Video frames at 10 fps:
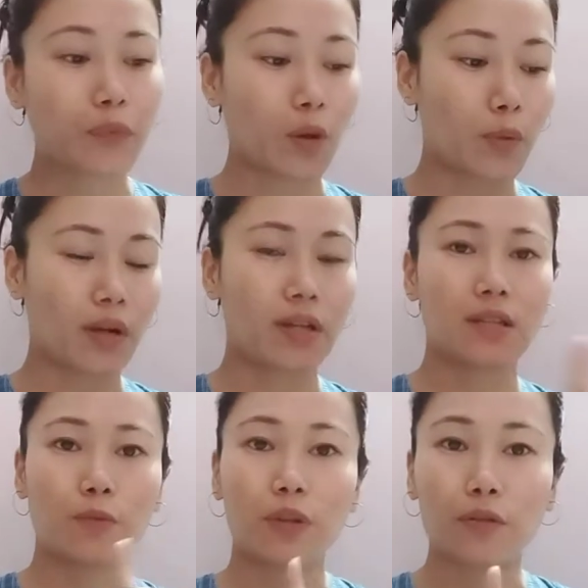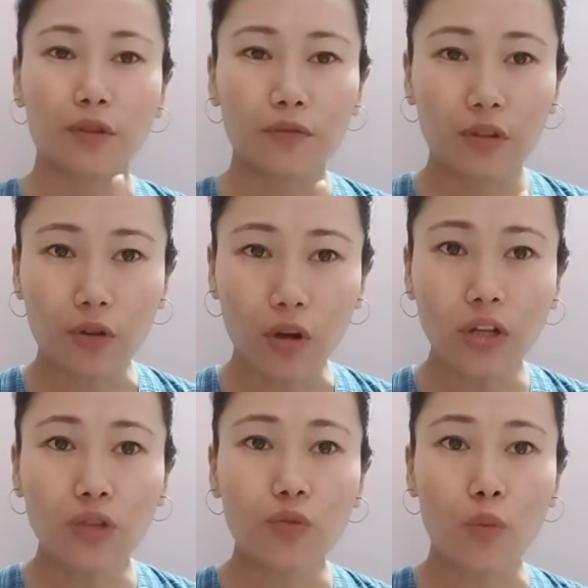whereas when you're referring
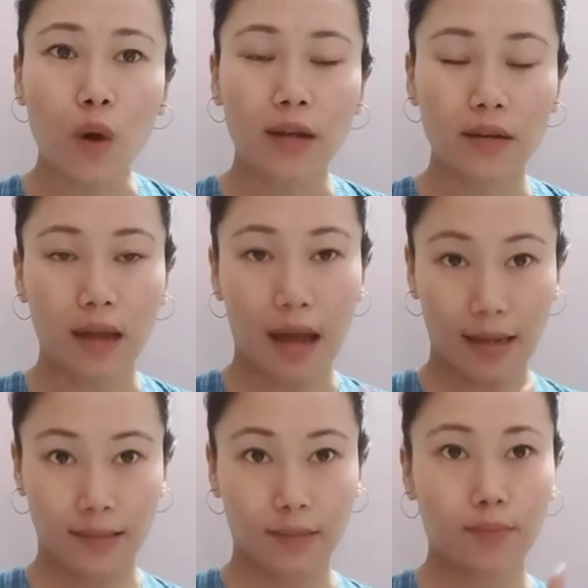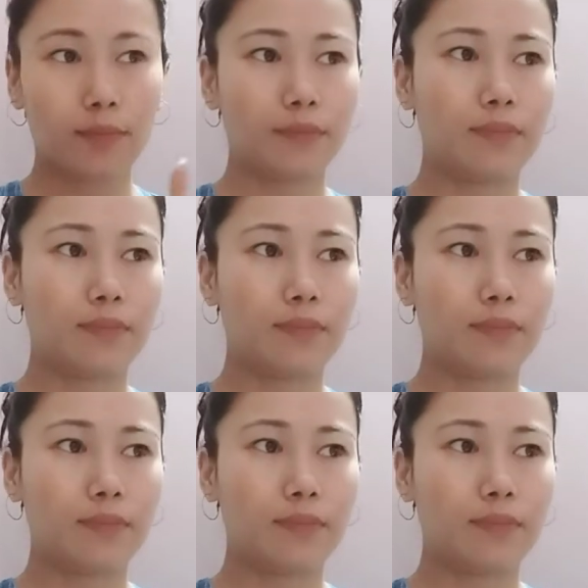only to one item,